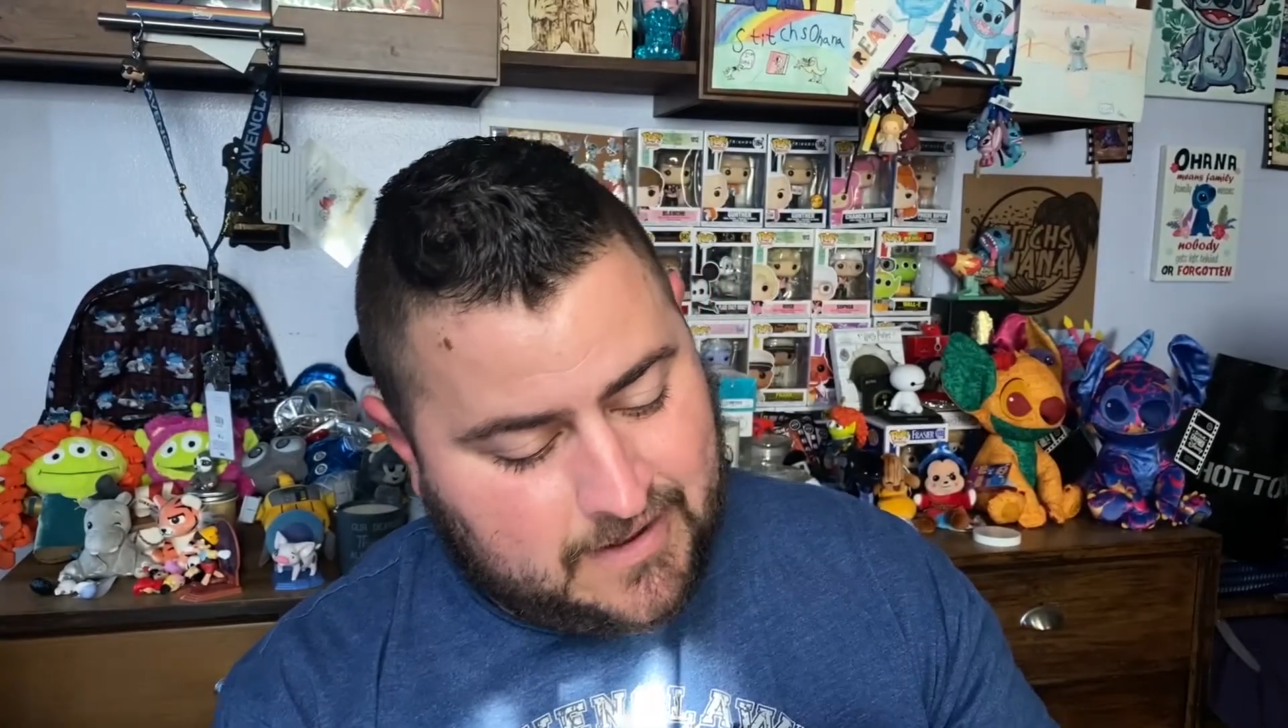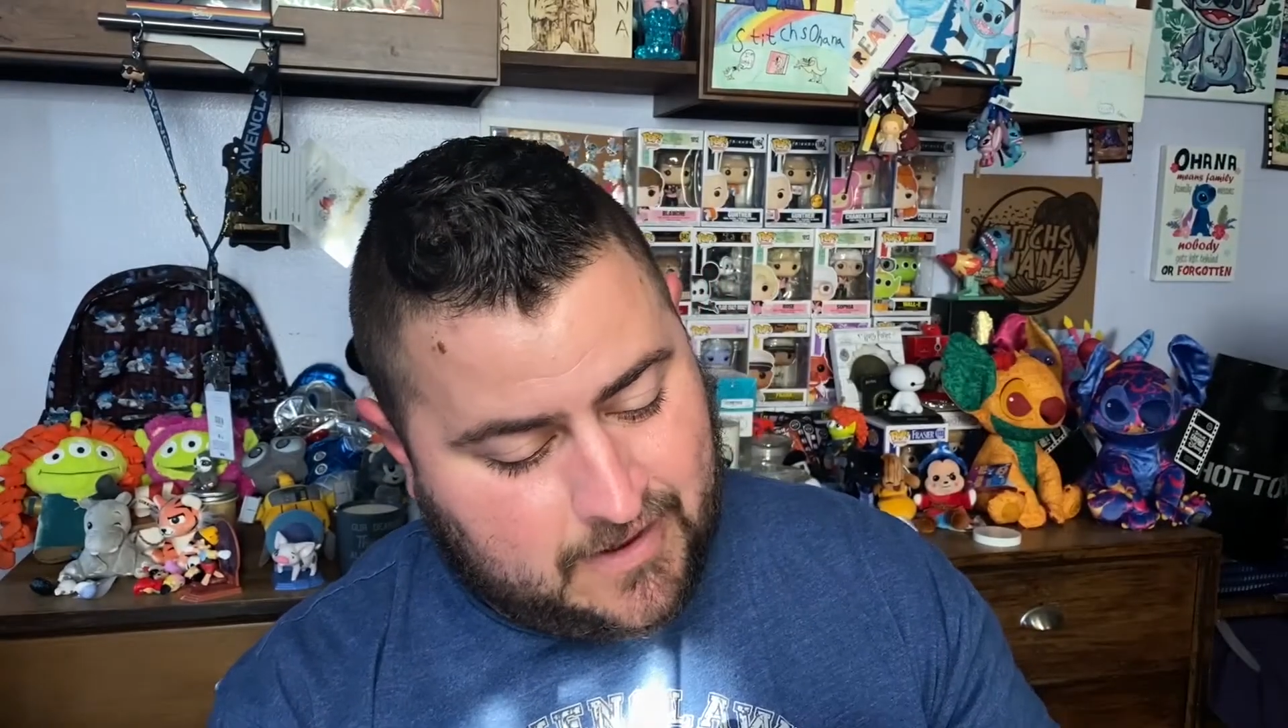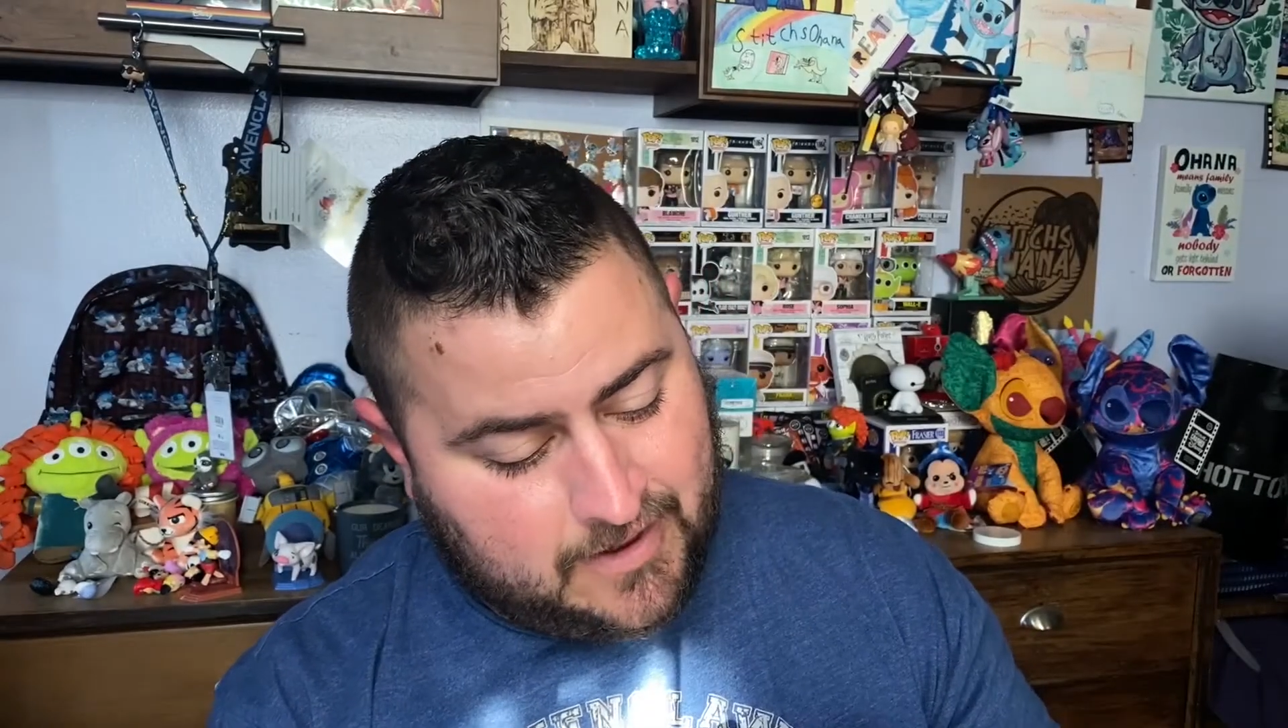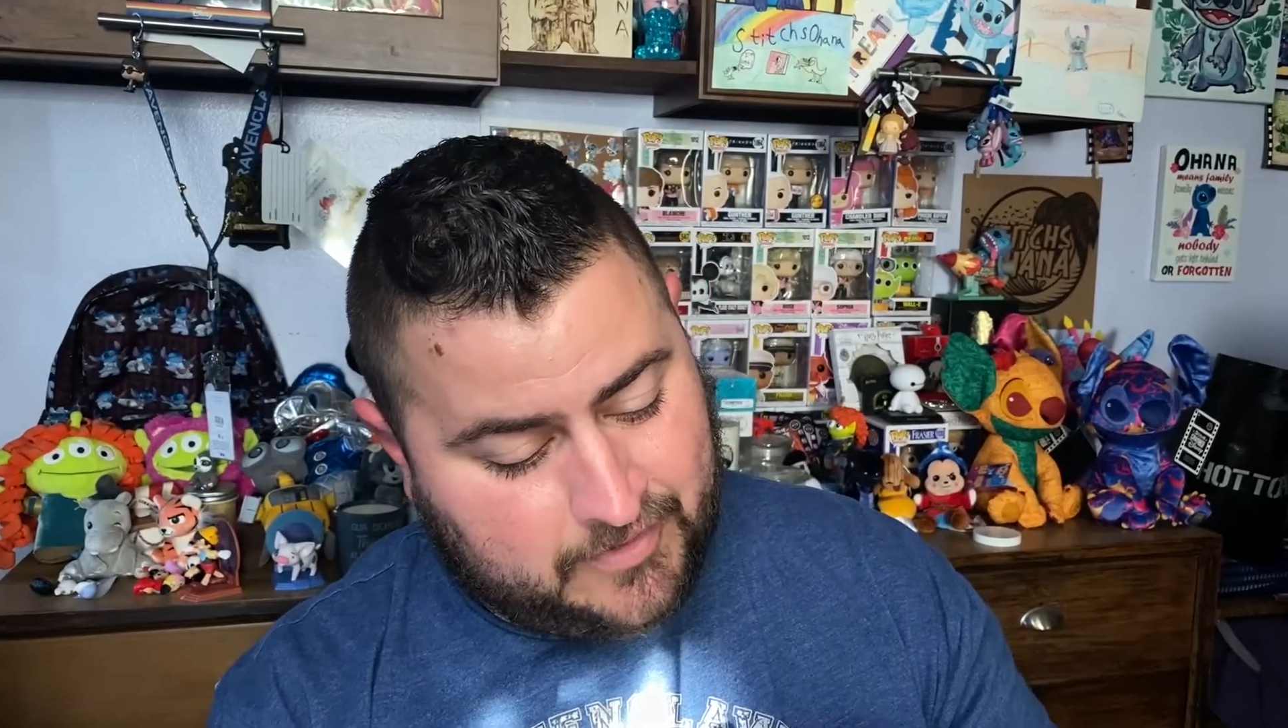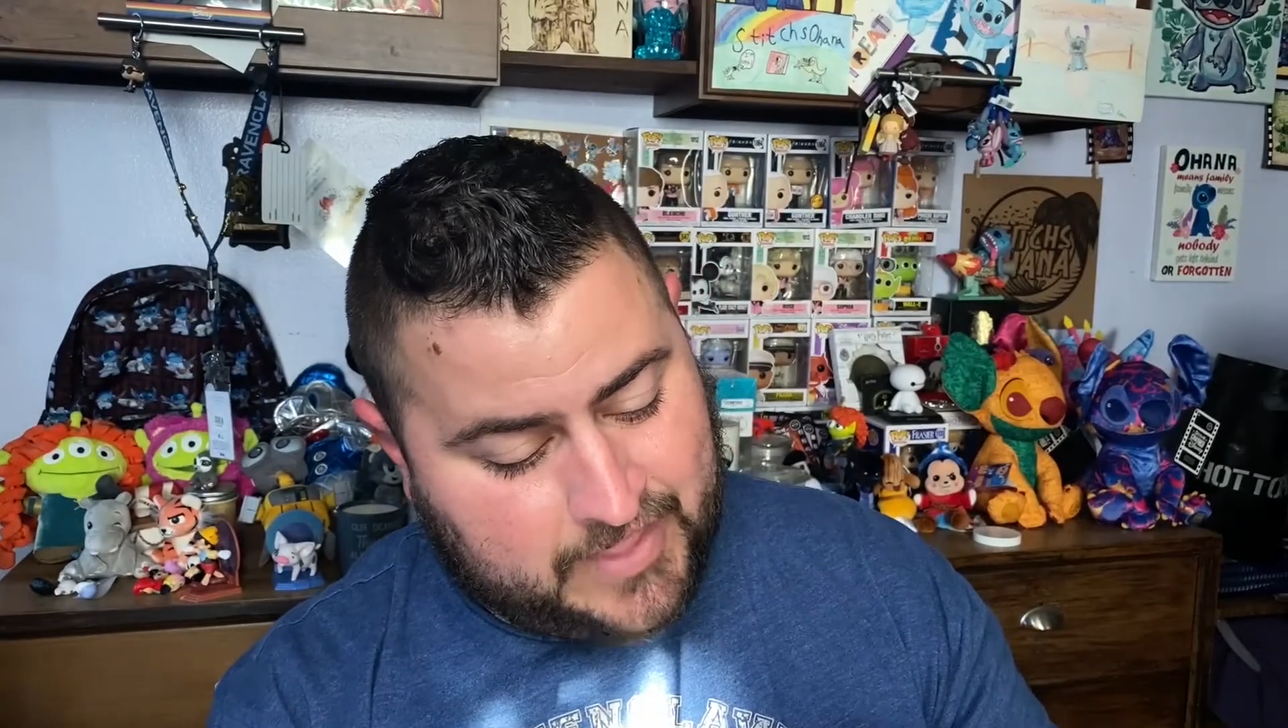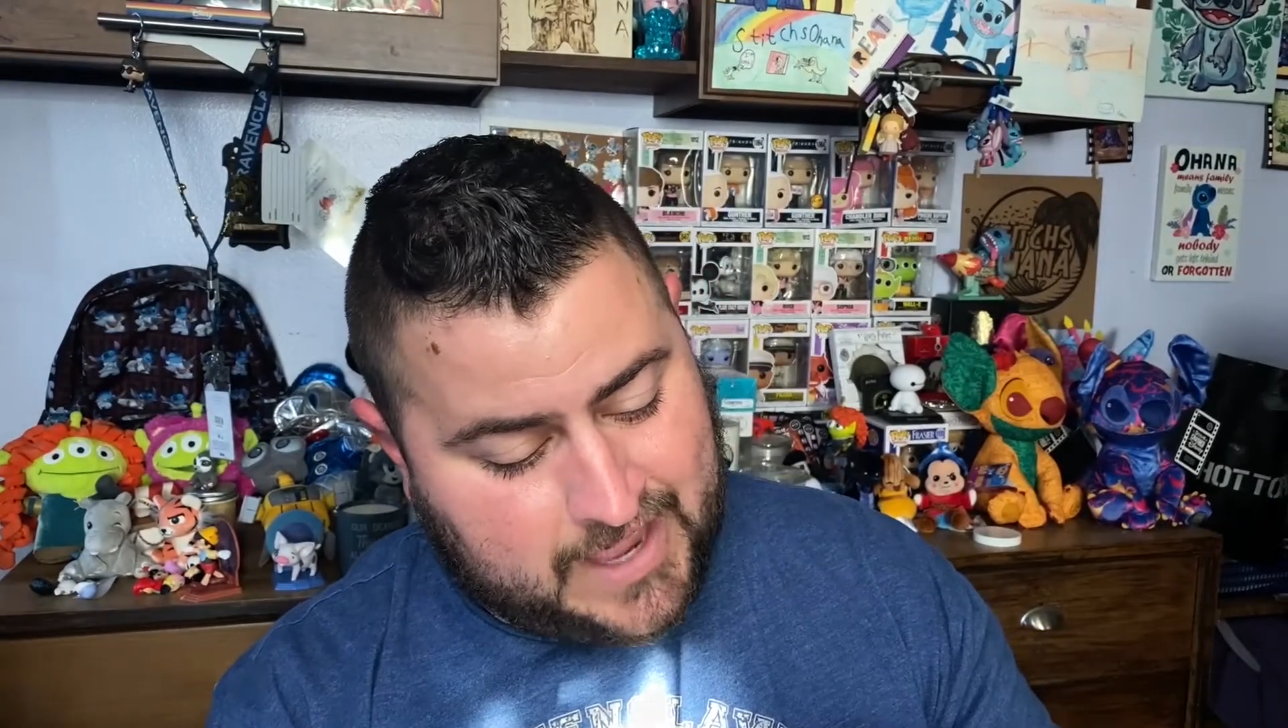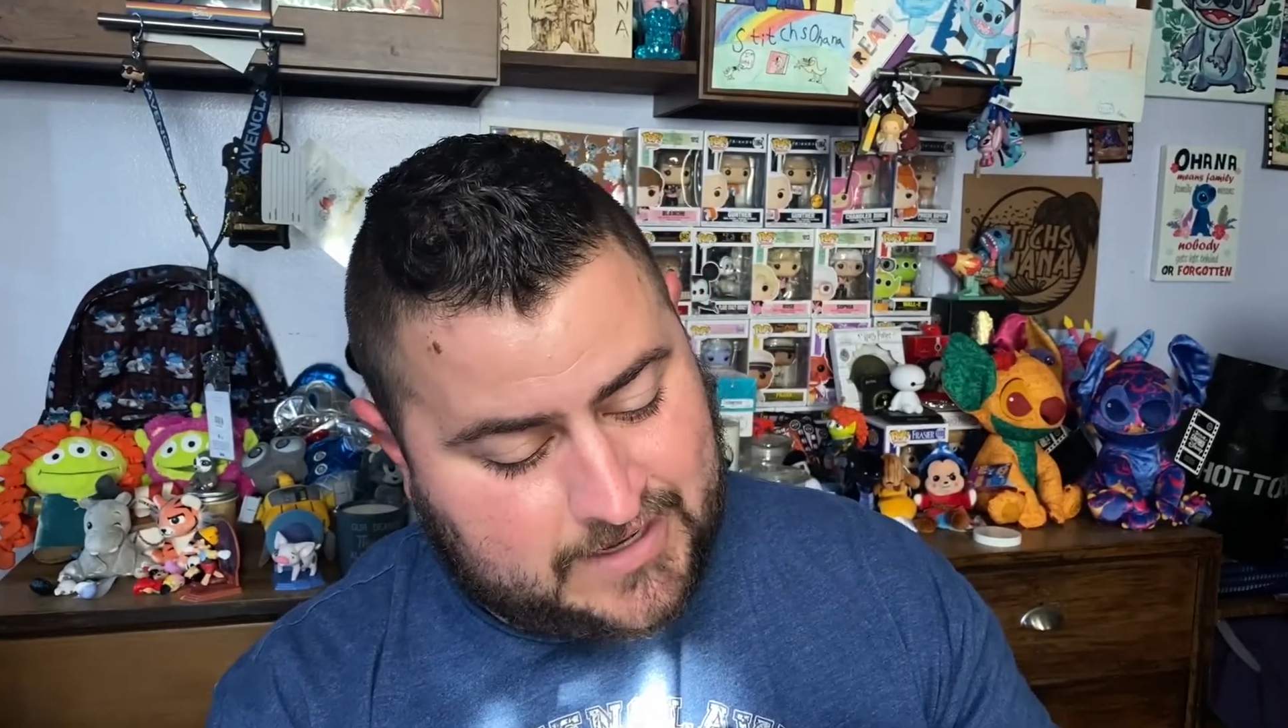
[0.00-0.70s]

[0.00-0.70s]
Oh, that